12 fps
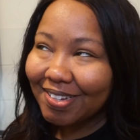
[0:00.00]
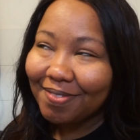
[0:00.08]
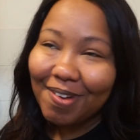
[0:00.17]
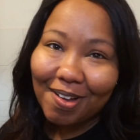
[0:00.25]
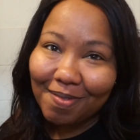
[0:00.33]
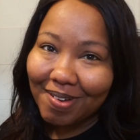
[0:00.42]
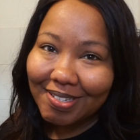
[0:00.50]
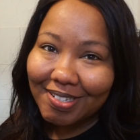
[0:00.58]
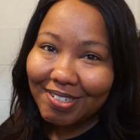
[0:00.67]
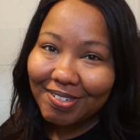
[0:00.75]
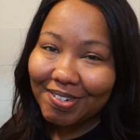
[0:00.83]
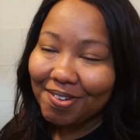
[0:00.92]
Welcome back to
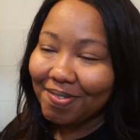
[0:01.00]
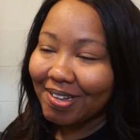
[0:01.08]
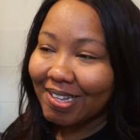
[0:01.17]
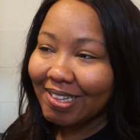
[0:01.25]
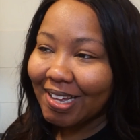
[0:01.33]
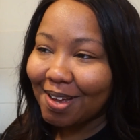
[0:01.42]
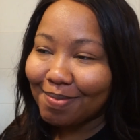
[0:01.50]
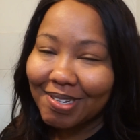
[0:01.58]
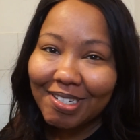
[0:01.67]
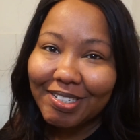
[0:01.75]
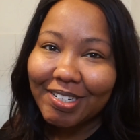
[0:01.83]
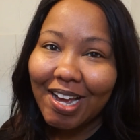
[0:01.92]
the thistriniwill. I'm
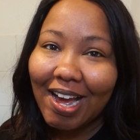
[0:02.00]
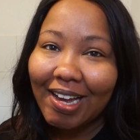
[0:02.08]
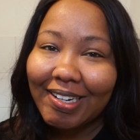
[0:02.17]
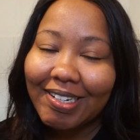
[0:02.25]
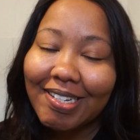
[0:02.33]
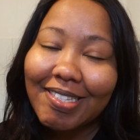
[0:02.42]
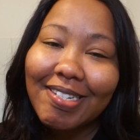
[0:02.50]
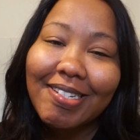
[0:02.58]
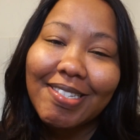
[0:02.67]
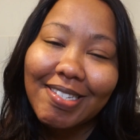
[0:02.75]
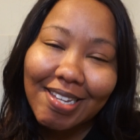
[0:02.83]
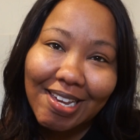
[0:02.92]
Keisha, and
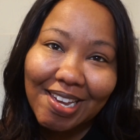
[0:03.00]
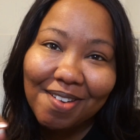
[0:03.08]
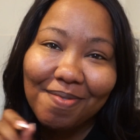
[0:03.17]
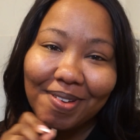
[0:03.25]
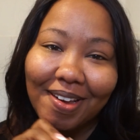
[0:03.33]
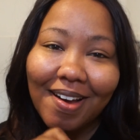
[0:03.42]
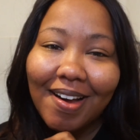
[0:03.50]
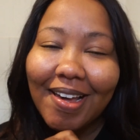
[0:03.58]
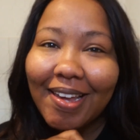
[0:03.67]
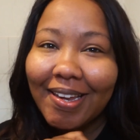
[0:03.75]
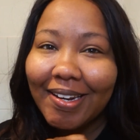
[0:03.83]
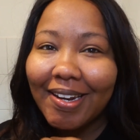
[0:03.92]
today we
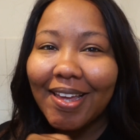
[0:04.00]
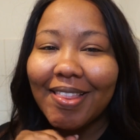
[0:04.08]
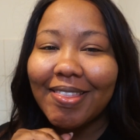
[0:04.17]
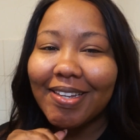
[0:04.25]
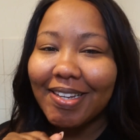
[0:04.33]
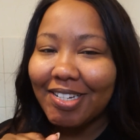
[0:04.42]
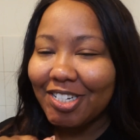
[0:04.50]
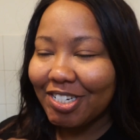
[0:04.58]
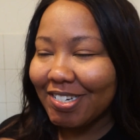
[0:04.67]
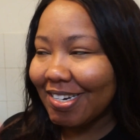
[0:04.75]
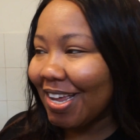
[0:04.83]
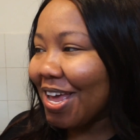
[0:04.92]
are in the
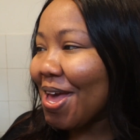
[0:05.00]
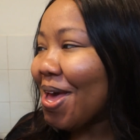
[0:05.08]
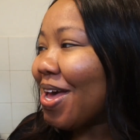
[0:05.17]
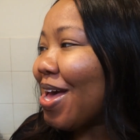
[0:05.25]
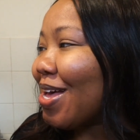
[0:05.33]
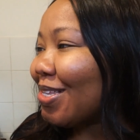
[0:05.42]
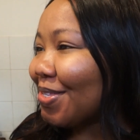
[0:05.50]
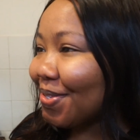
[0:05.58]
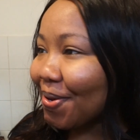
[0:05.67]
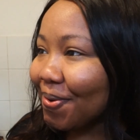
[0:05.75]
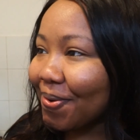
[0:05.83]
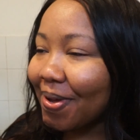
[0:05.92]
kitchen.
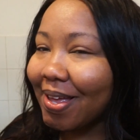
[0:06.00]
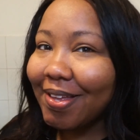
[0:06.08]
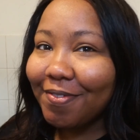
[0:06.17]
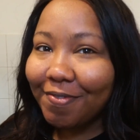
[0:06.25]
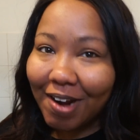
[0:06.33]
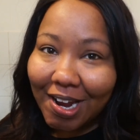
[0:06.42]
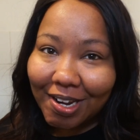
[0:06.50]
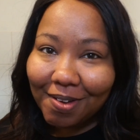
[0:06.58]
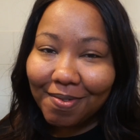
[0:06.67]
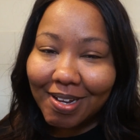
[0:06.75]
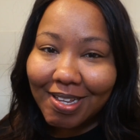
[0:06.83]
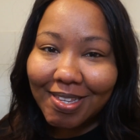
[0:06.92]
So Friday
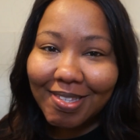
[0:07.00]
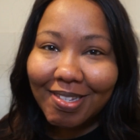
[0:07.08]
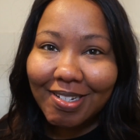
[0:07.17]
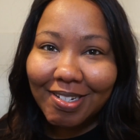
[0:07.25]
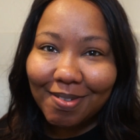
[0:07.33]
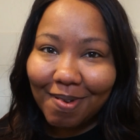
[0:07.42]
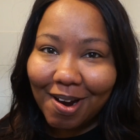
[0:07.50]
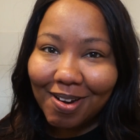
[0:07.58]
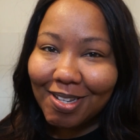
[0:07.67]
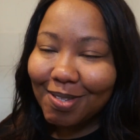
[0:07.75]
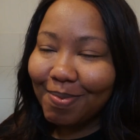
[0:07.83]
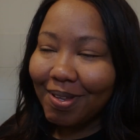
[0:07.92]
was Jabari's